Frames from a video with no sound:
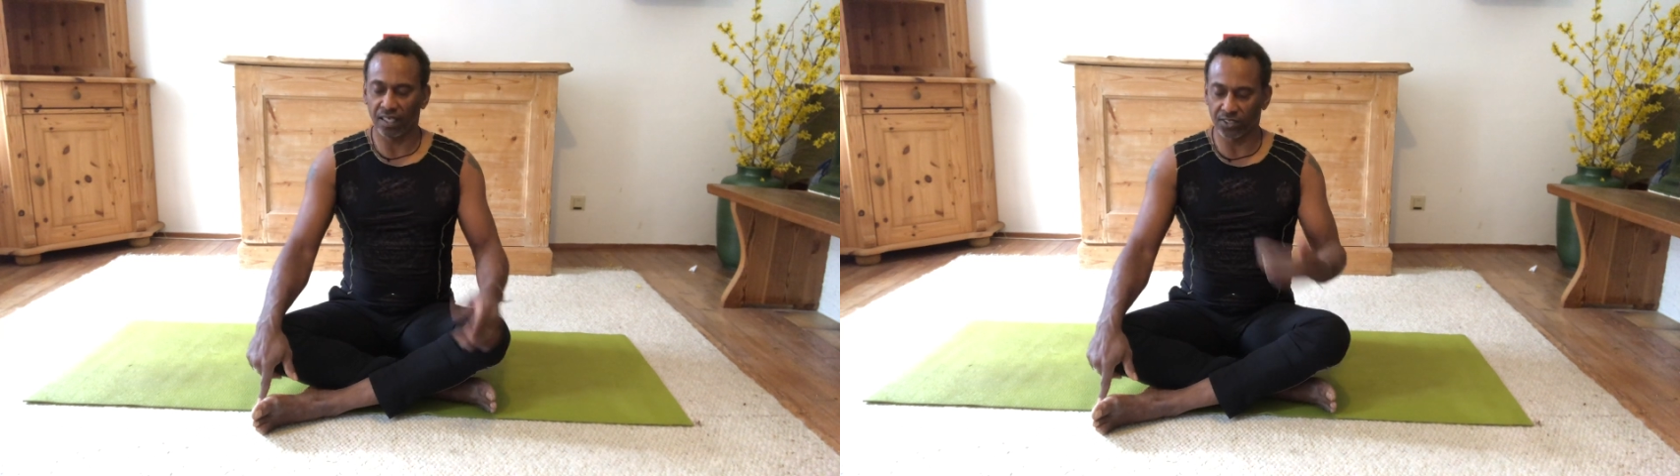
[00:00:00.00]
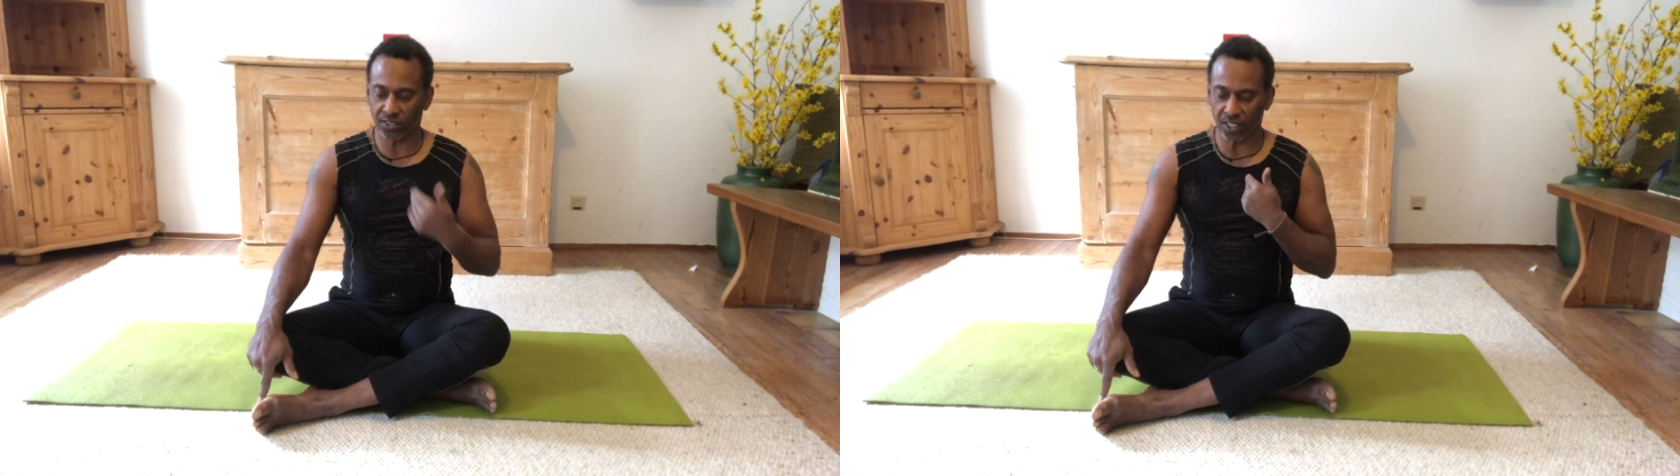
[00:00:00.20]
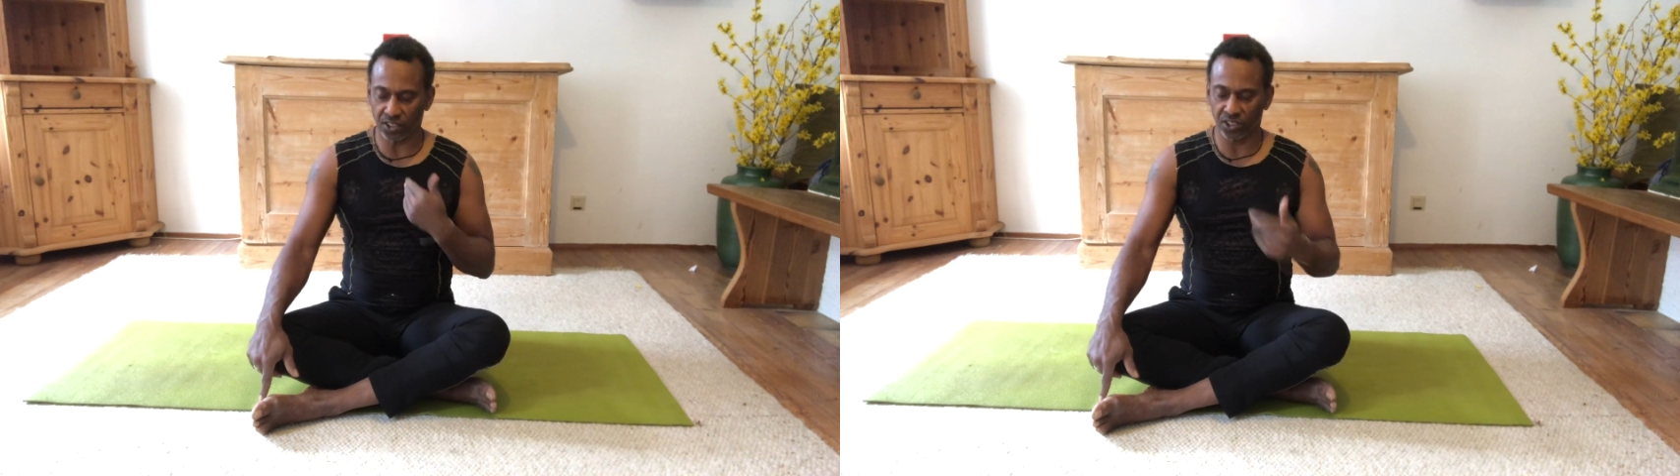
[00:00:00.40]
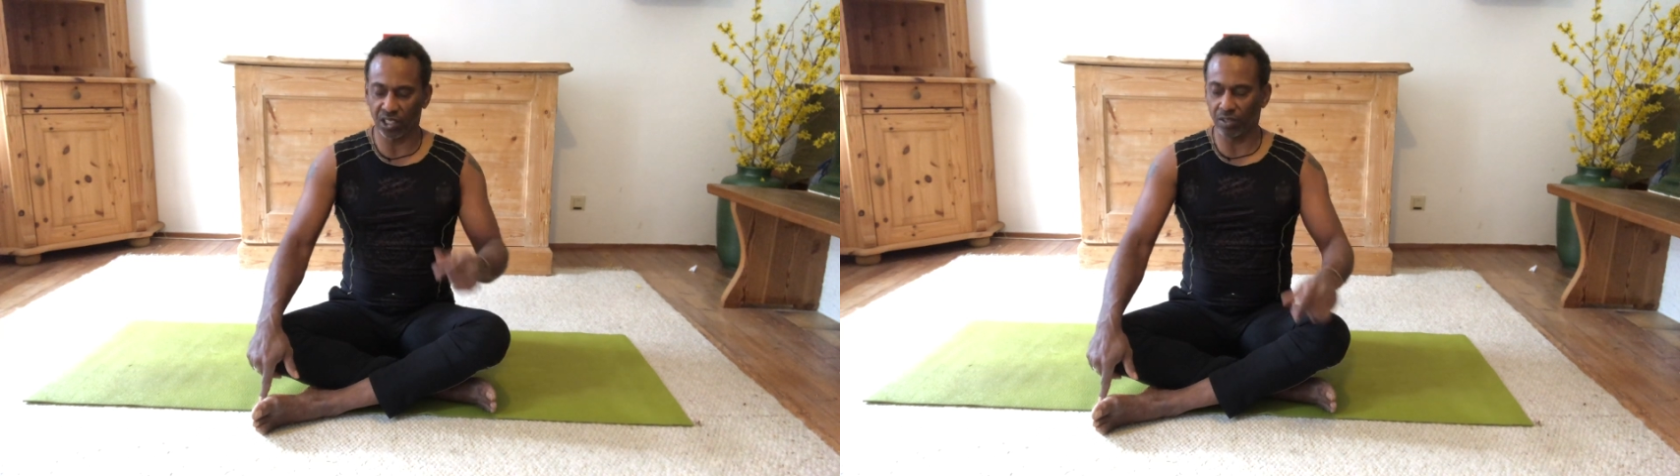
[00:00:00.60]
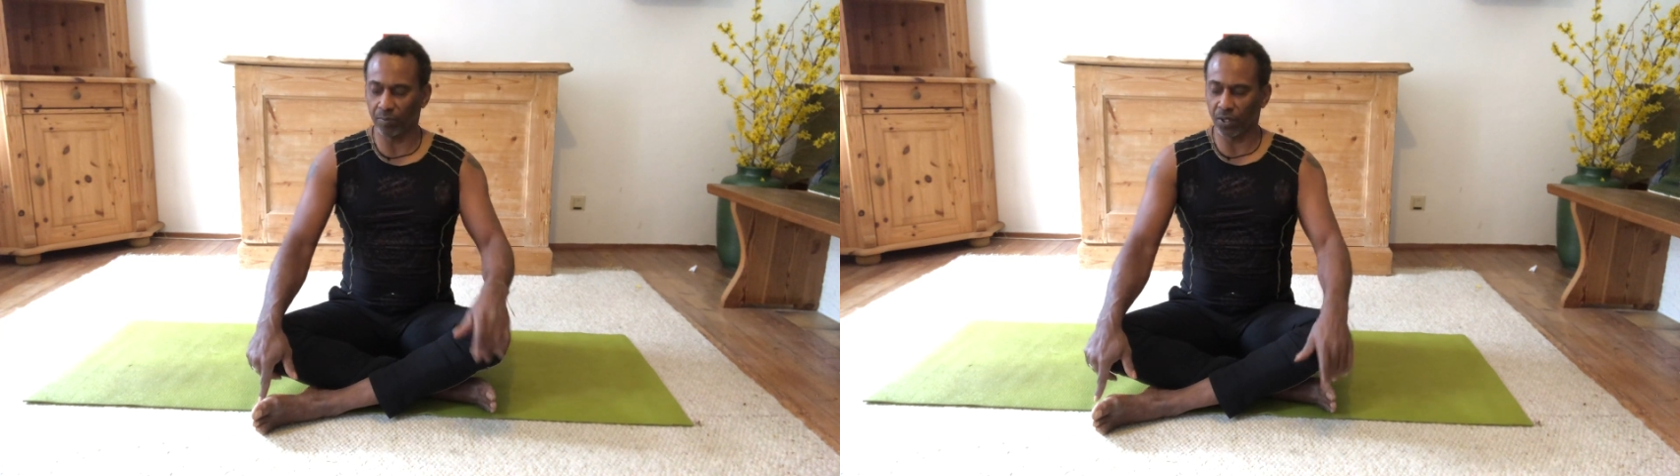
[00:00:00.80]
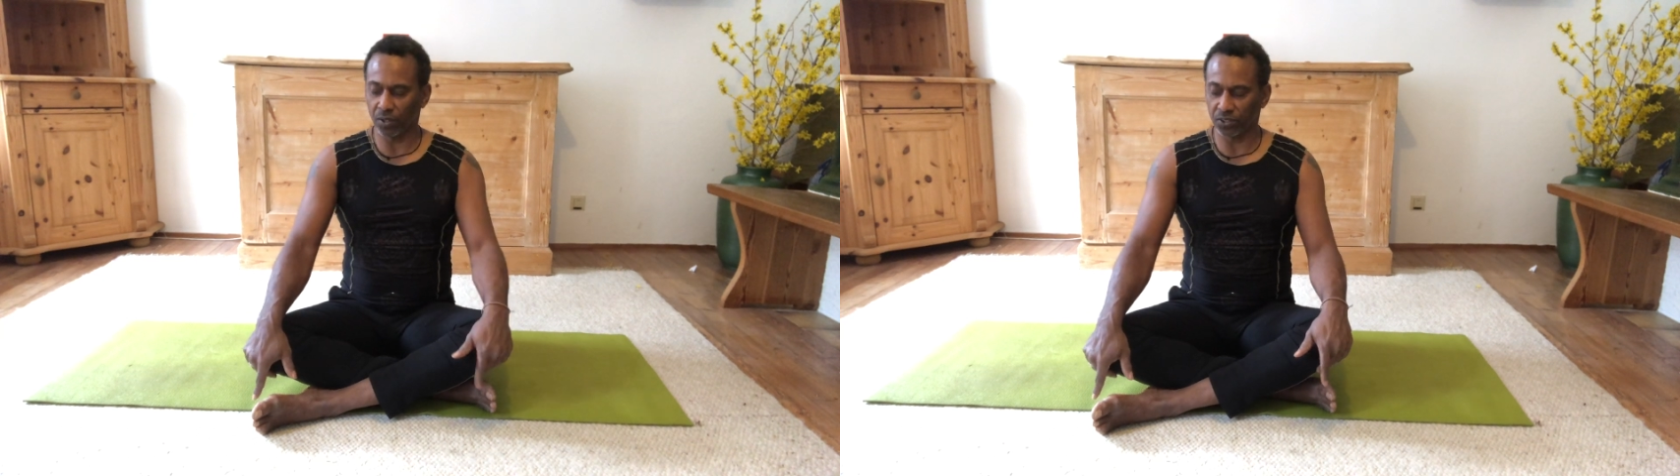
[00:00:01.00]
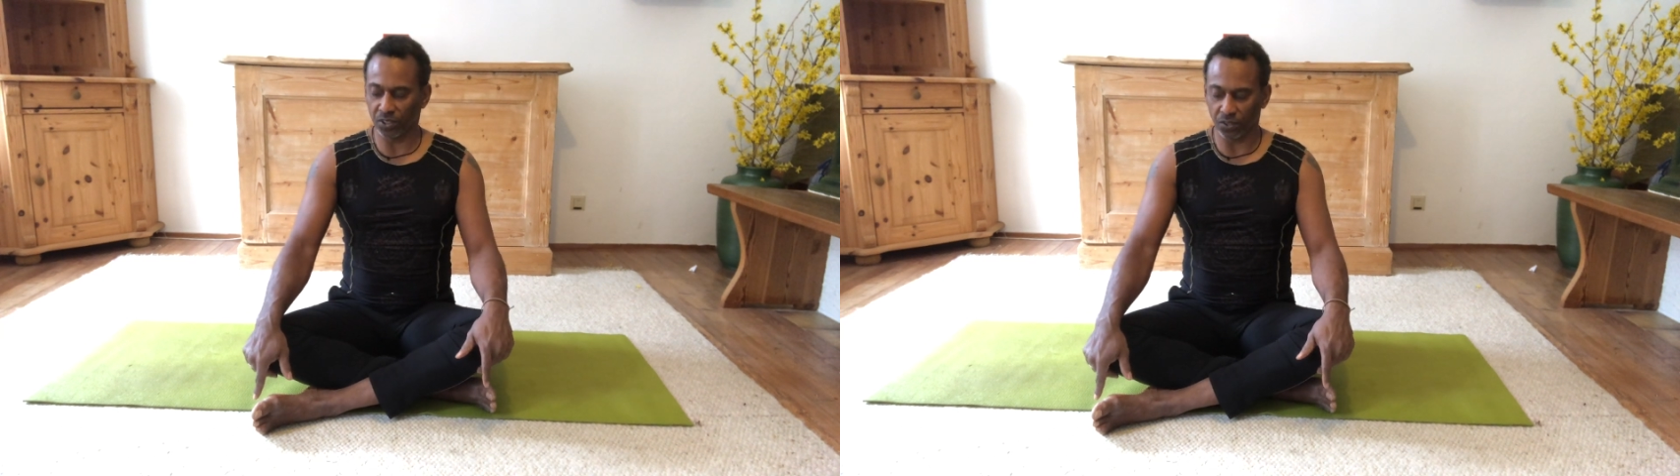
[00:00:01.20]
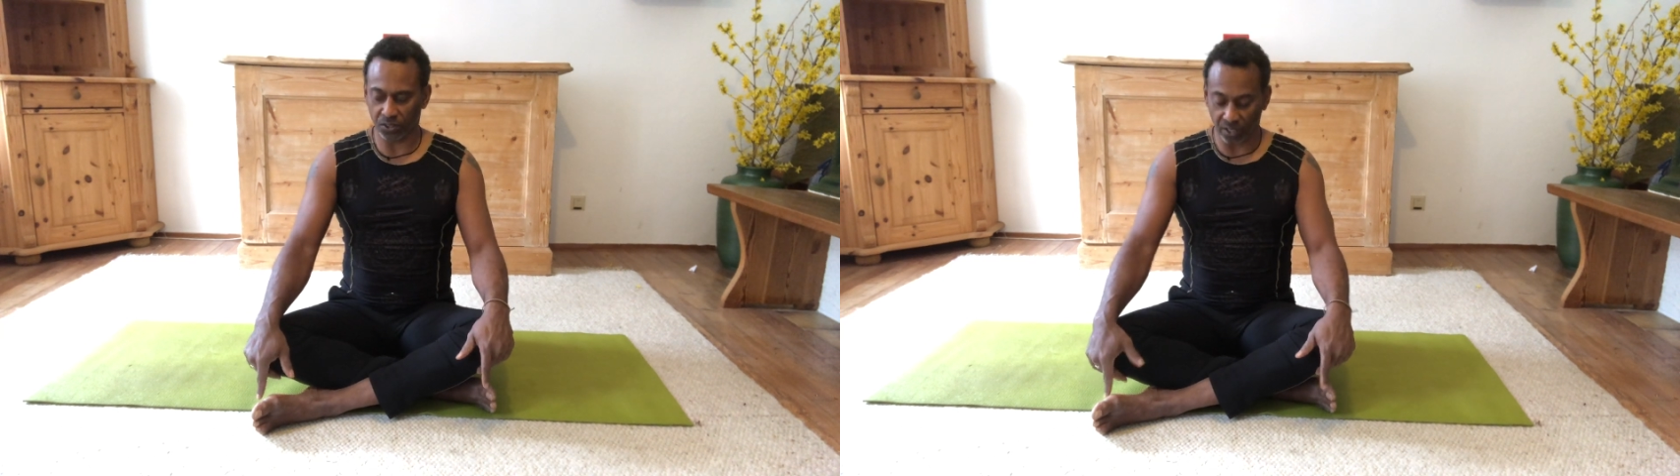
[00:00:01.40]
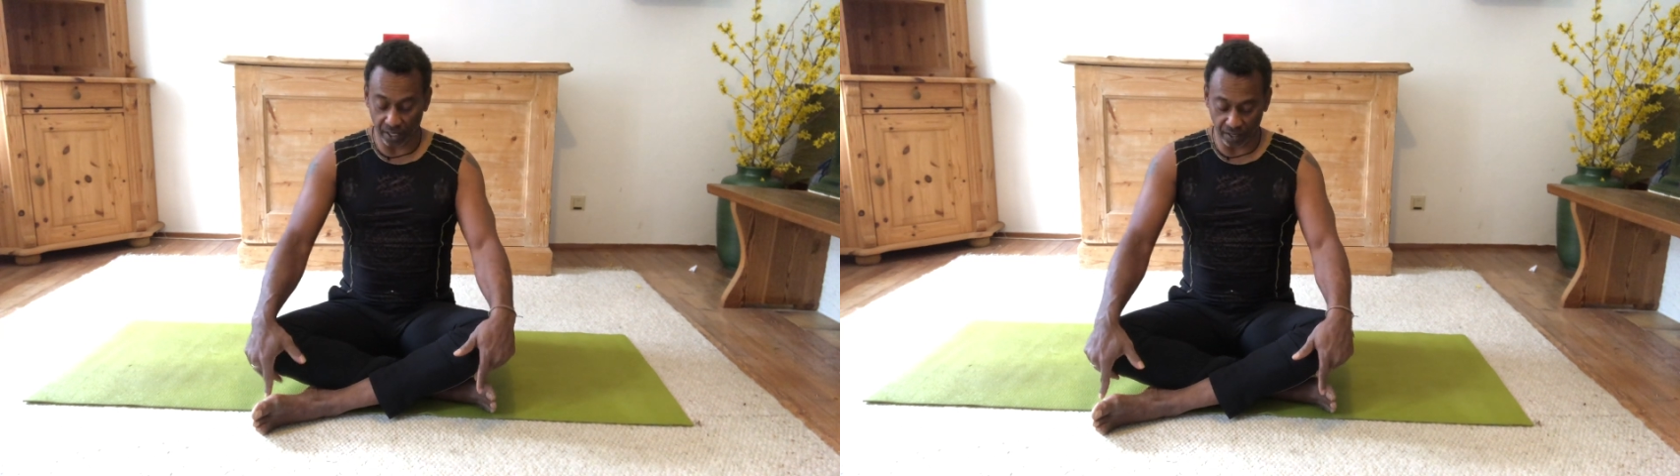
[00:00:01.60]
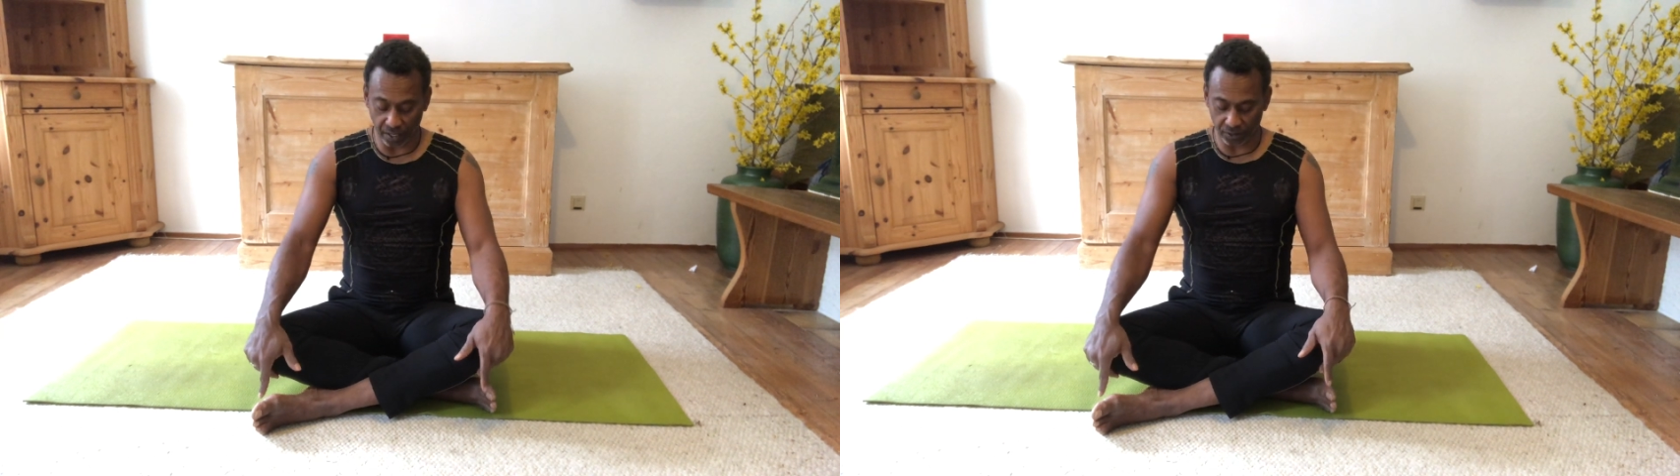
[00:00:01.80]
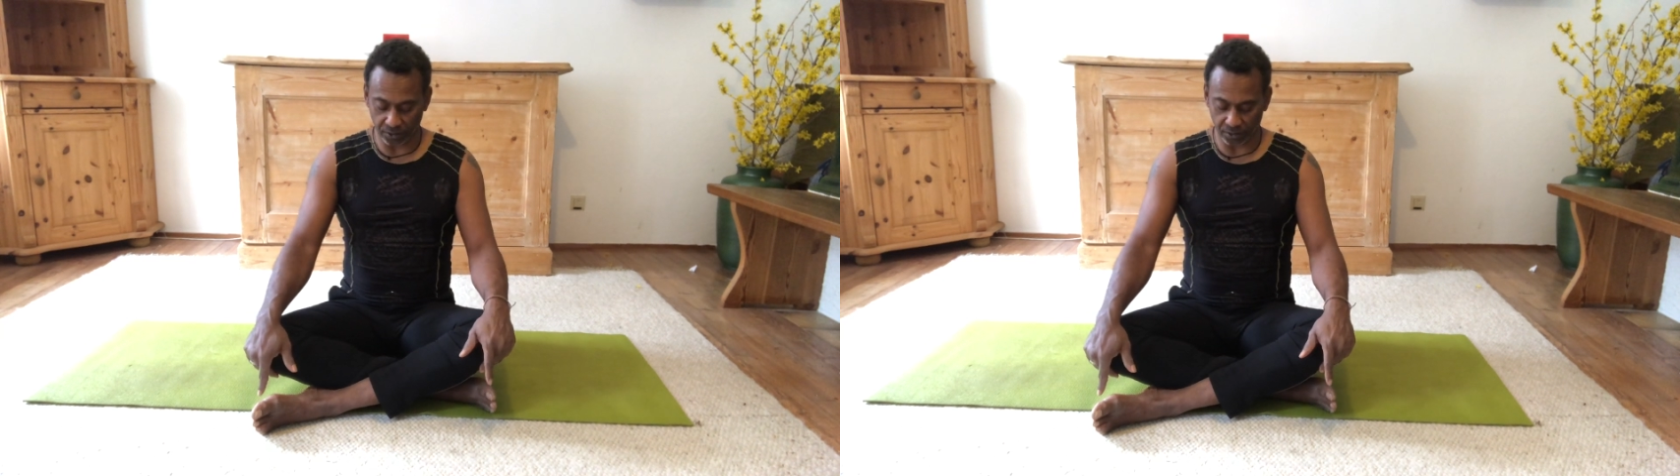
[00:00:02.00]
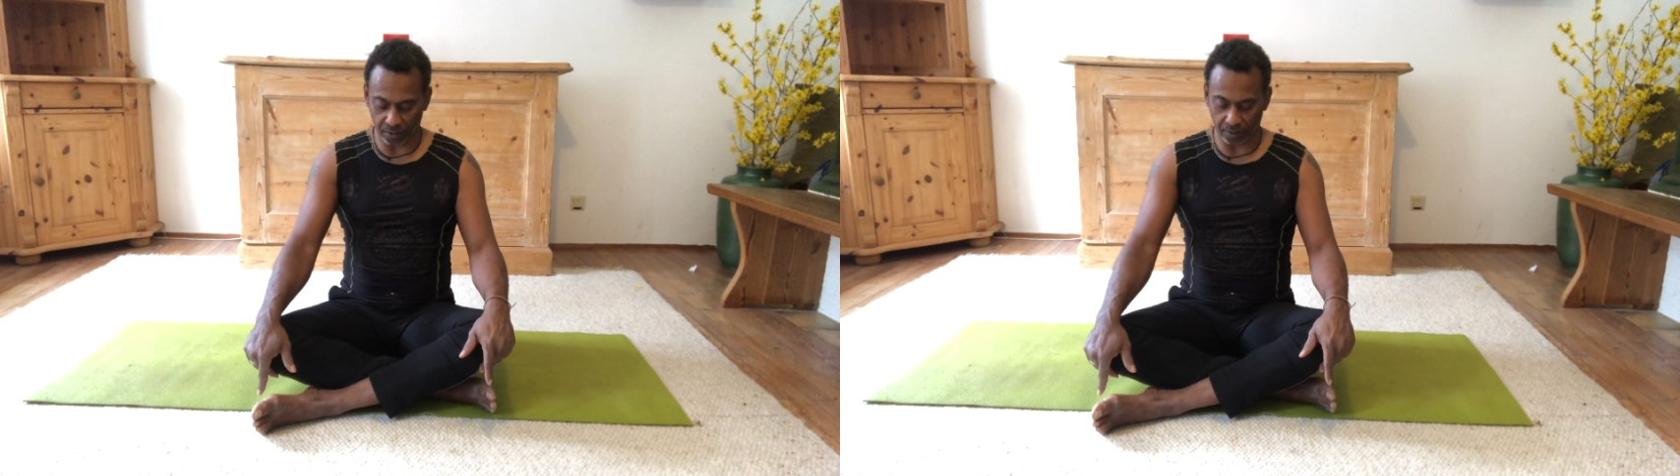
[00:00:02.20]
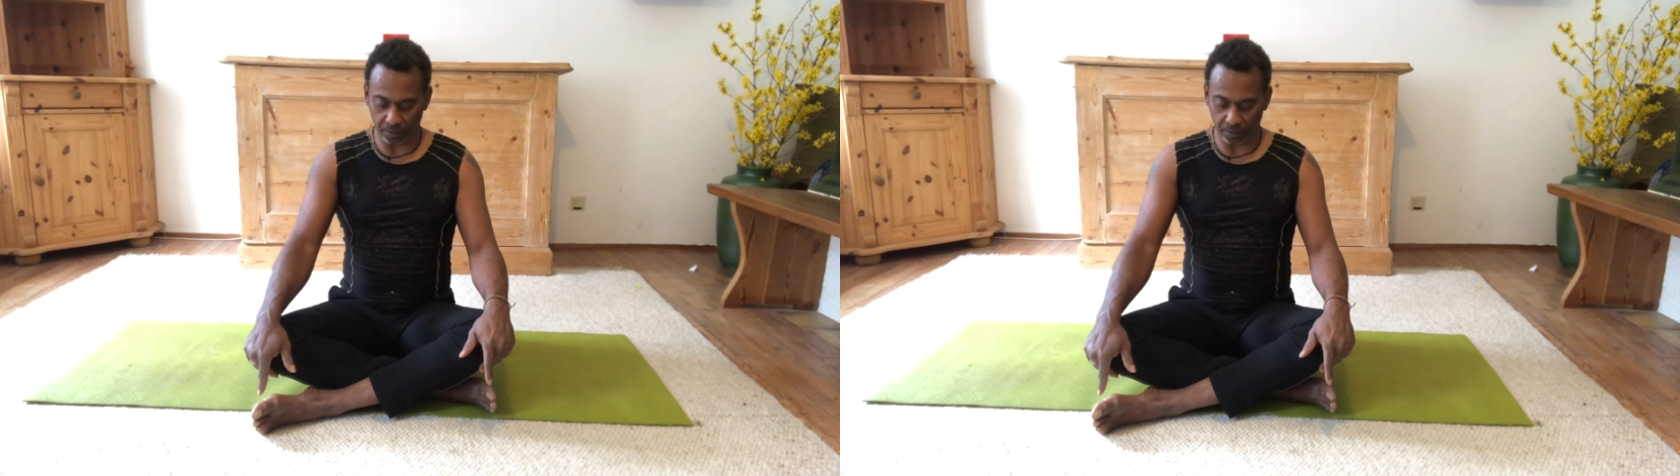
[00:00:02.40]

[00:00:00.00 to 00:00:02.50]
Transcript: In a stationary pose, it looks like this.